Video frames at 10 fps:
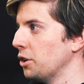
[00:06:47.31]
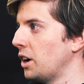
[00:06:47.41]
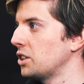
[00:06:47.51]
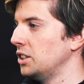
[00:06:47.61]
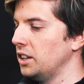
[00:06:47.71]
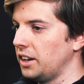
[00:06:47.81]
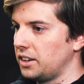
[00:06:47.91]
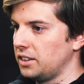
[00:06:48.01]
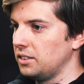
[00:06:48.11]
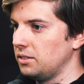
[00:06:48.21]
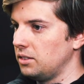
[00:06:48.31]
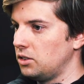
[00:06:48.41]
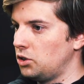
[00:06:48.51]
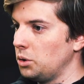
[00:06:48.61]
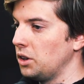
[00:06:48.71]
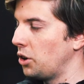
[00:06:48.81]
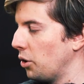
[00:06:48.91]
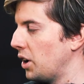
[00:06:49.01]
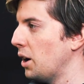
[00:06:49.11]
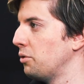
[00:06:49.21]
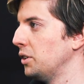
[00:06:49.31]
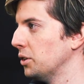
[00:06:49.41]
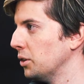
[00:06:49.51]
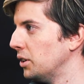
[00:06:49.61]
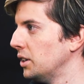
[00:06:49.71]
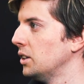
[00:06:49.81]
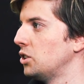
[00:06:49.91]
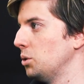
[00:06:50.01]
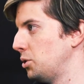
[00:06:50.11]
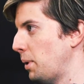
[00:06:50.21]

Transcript: You're actually doing the go-kart feel to its